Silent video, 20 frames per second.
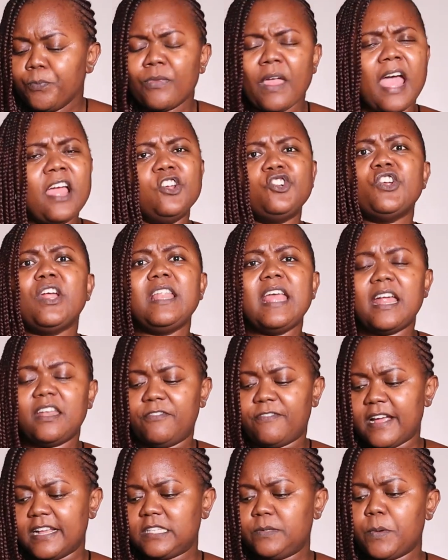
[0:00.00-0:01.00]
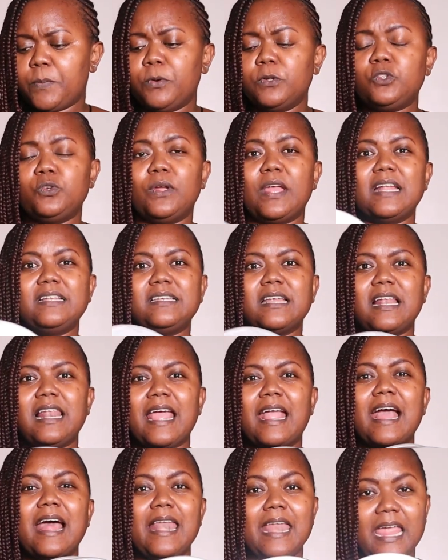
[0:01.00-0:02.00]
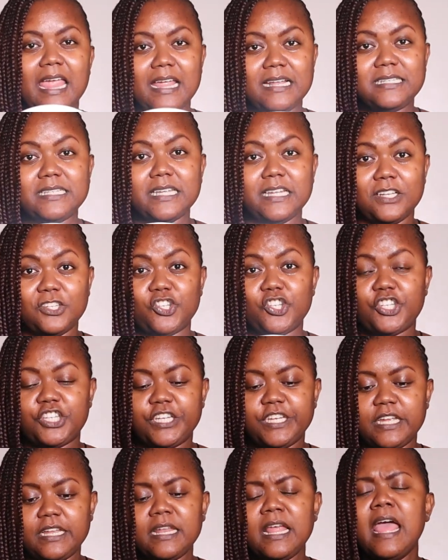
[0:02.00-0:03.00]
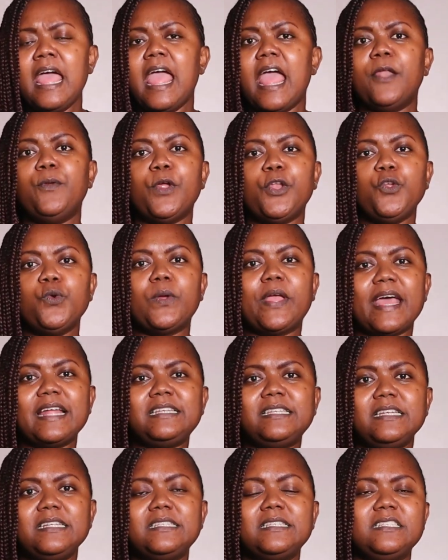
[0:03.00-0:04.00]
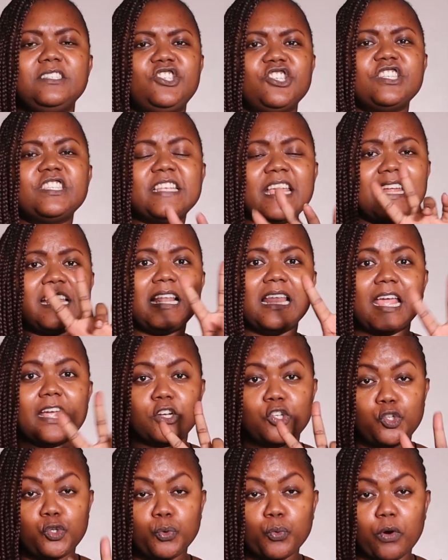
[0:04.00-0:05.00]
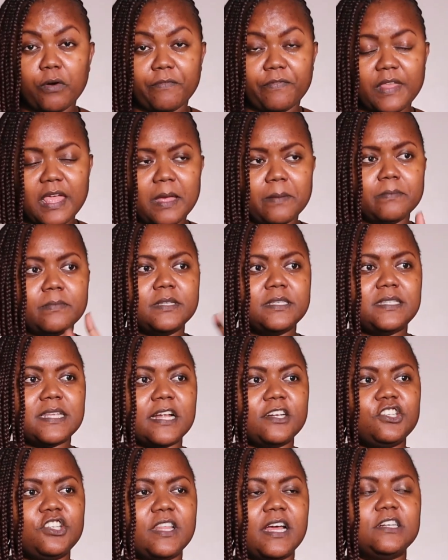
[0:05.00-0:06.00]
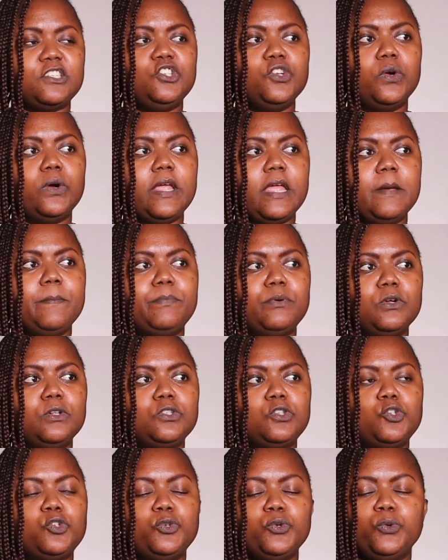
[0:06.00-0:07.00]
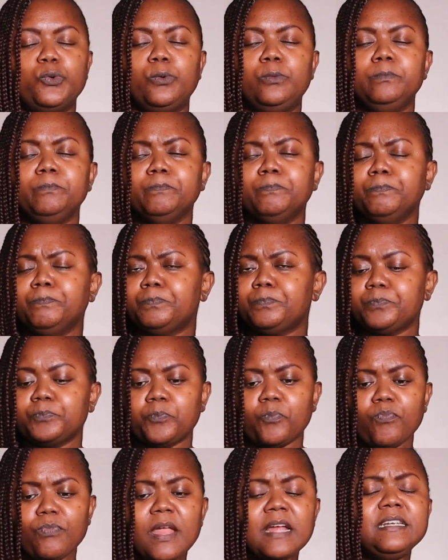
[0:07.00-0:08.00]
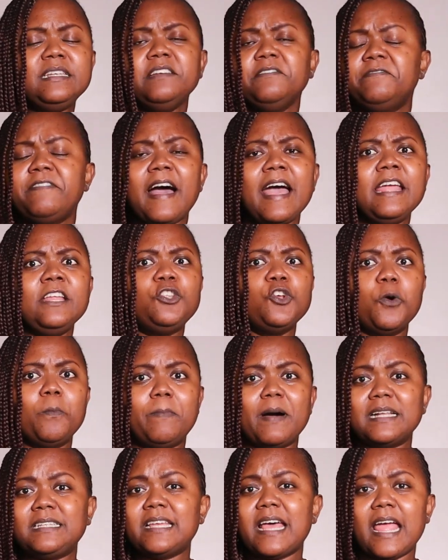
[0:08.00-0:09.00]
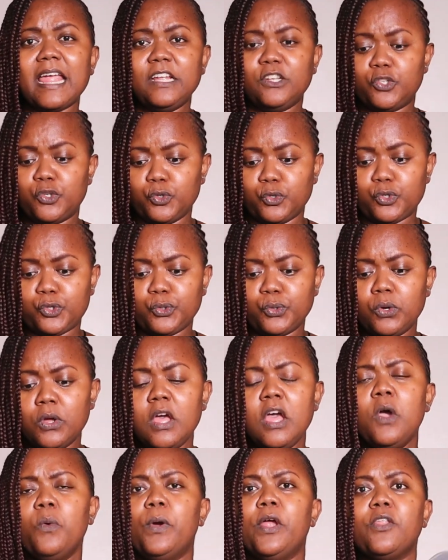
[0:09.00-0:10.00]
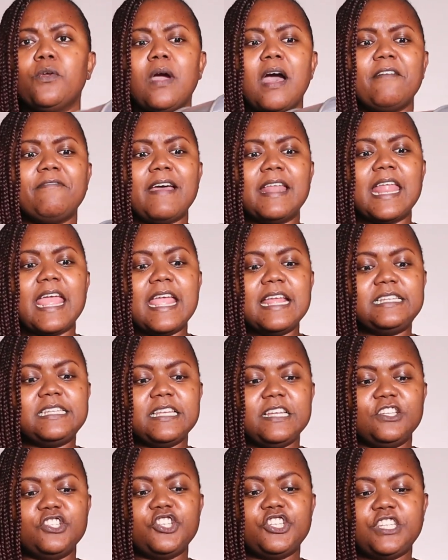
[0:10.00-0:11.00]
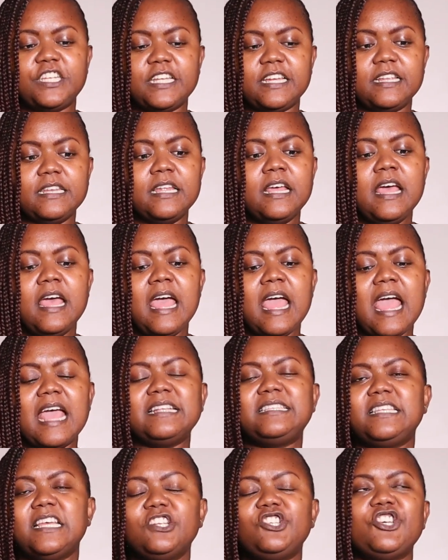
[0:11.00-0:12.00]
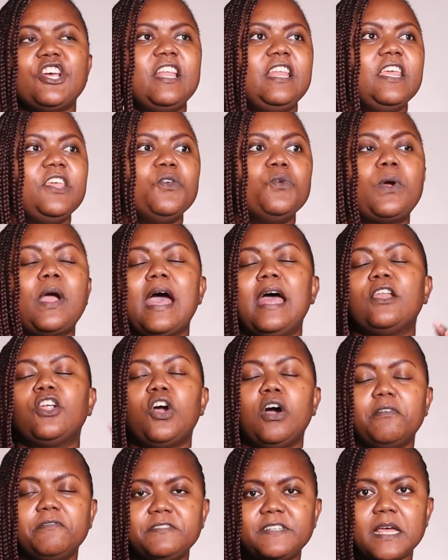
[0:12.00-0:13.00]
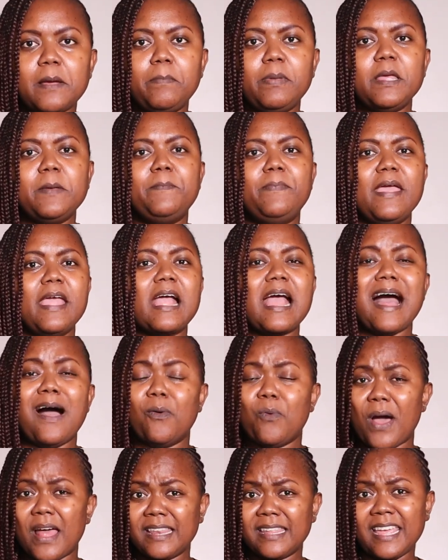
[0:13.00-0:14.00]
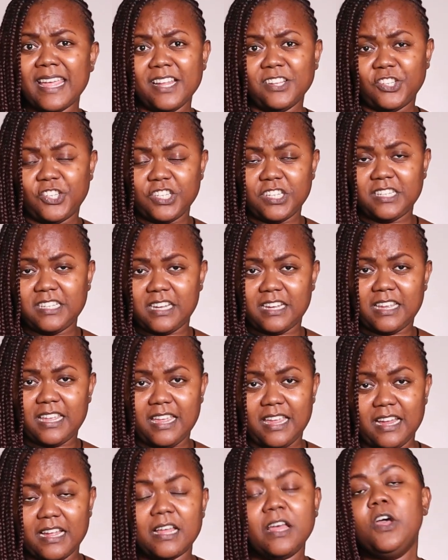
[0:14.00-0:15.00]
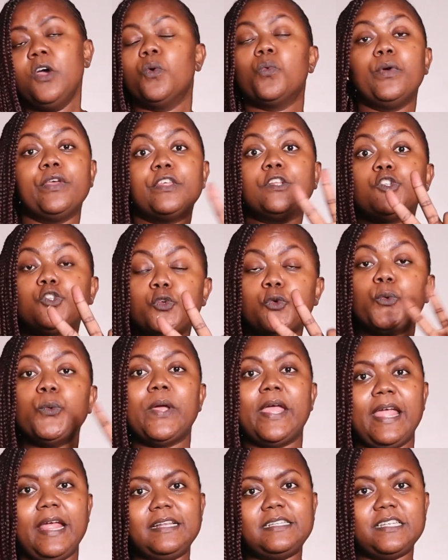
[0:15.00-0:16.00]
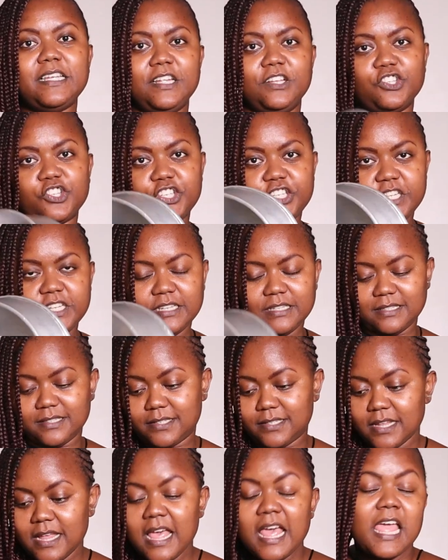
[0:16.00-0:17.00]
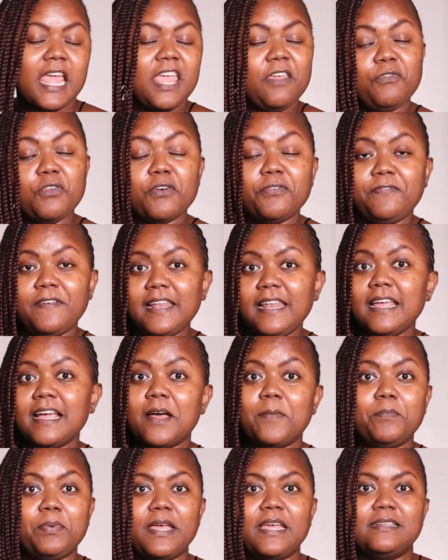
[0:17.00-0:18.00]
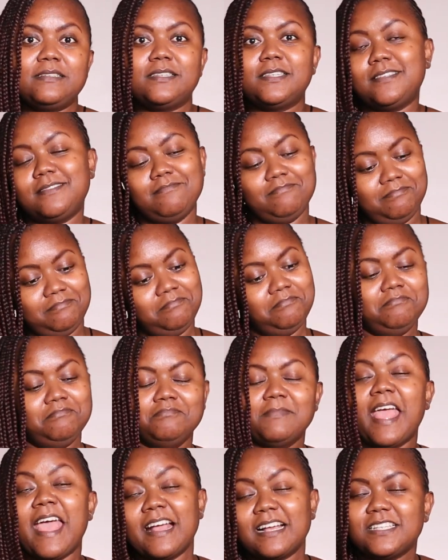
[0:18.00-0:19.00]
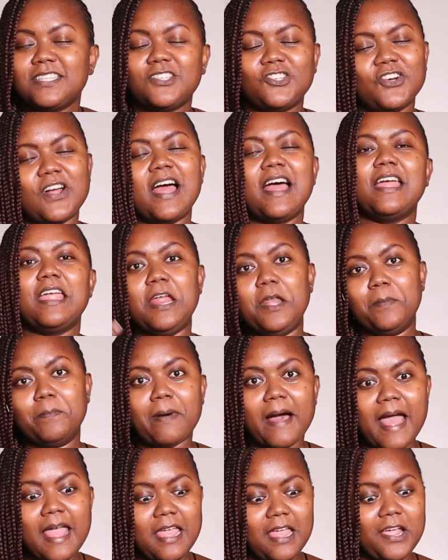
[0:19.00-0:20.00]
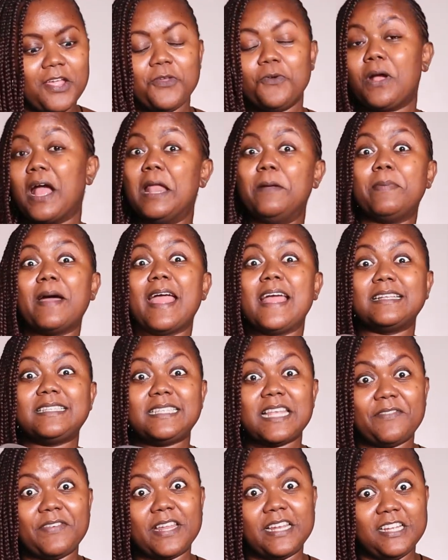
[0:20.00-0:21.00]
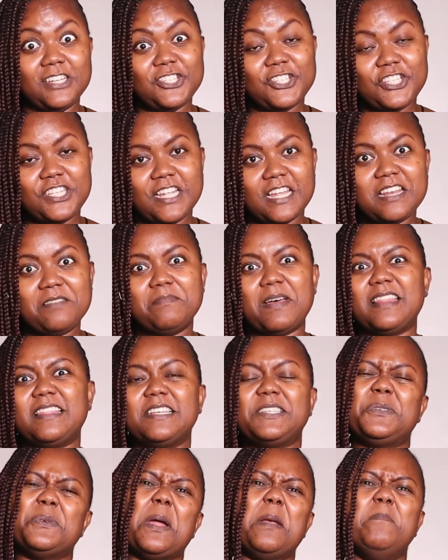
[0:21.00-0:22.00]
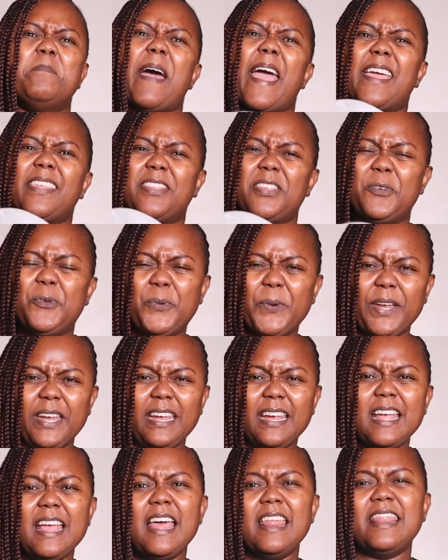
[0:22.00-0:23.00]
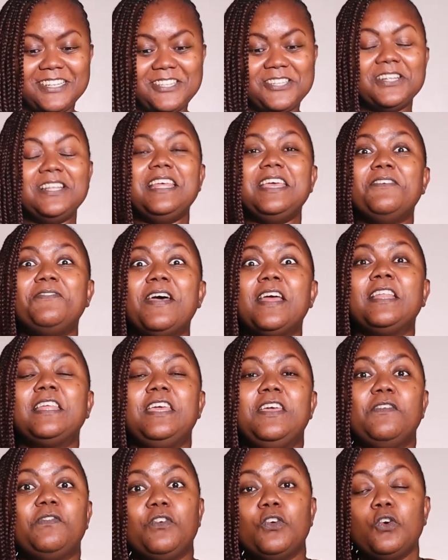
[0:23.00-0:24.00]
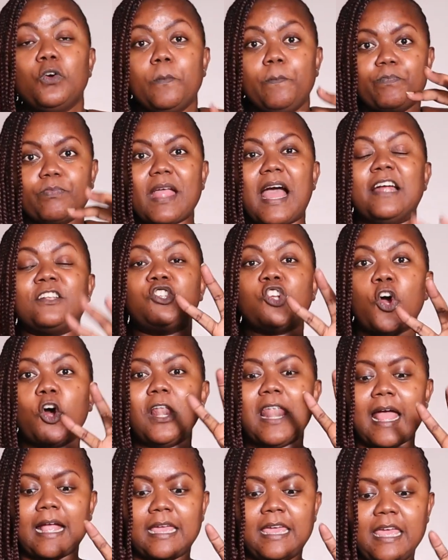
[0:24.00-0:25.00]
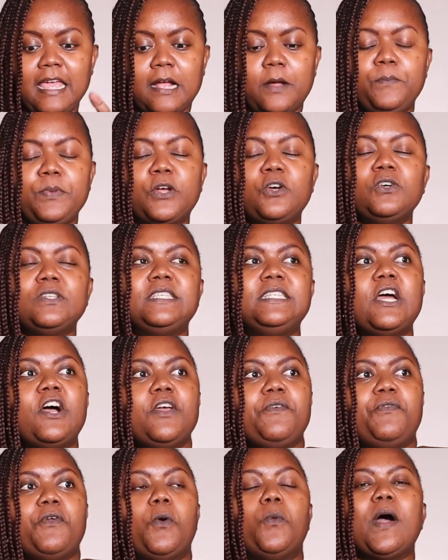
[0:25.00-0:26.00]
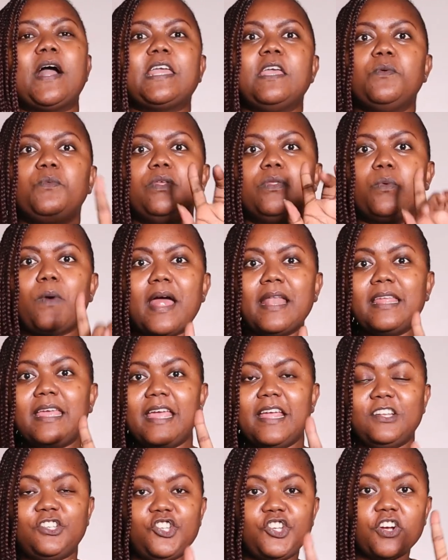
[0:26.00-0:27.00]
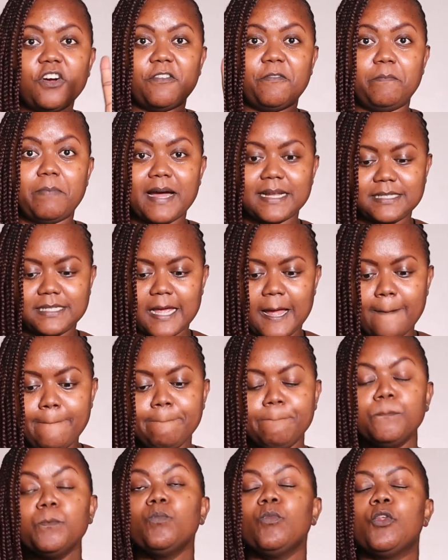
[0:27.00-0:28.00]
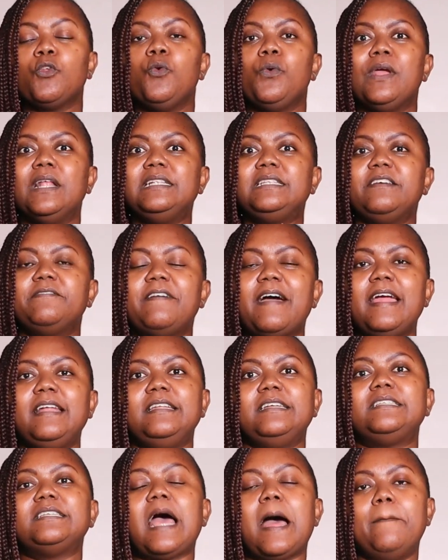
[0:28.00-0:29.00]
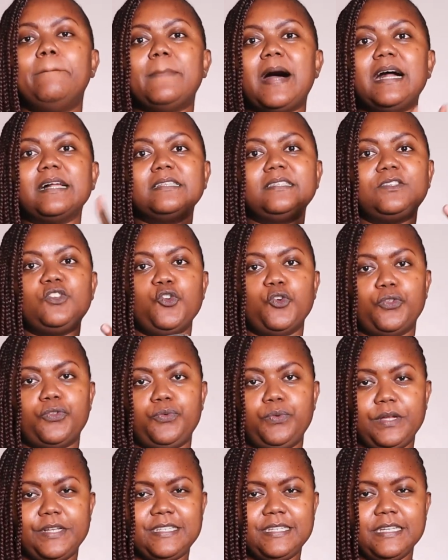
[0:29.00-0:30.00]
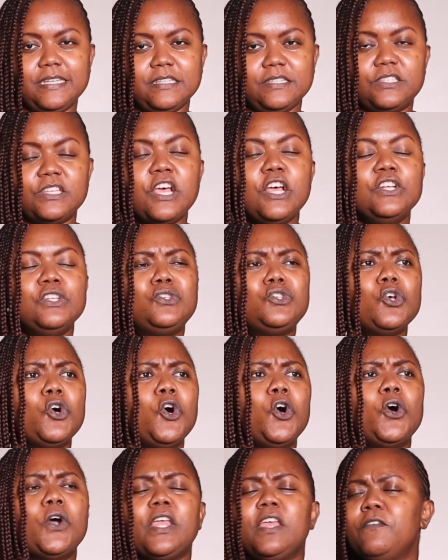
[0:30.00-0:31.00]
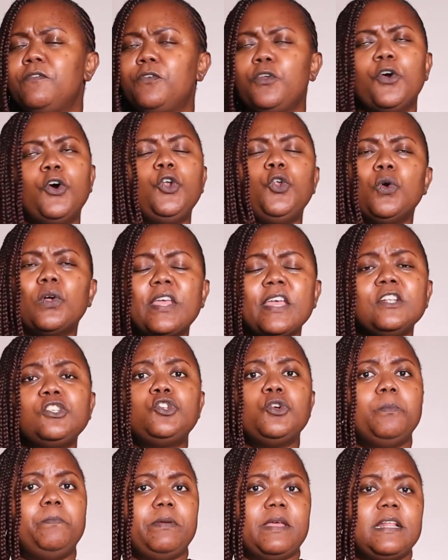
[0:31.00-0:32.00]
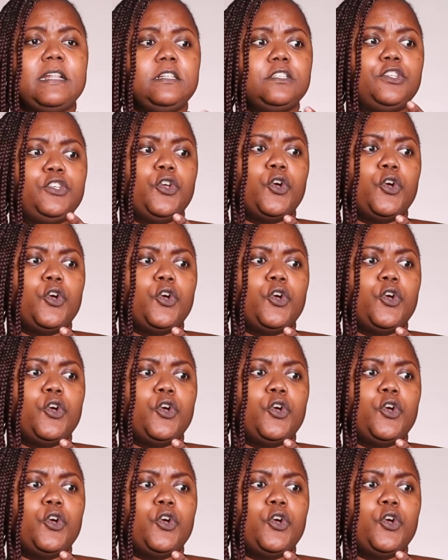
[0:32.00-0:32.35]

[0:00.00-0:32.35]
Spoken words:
I usually advise people to get like an 8-inch tin, and when you get it, just get like 2 of them, such that you're able to divide your batter into 2. When you have an 8-inch tin, essentially you can comfortably bake a 1 kg cake with 2 8-inch tins. If you're feeling a bit extra in buying, you can buy a 7-inch tin, but this one buy 3. It will even give you a taller cake, because now if you're working with 1 kg of butter, you will divide it amongst your 3 tins. So if you're looking to build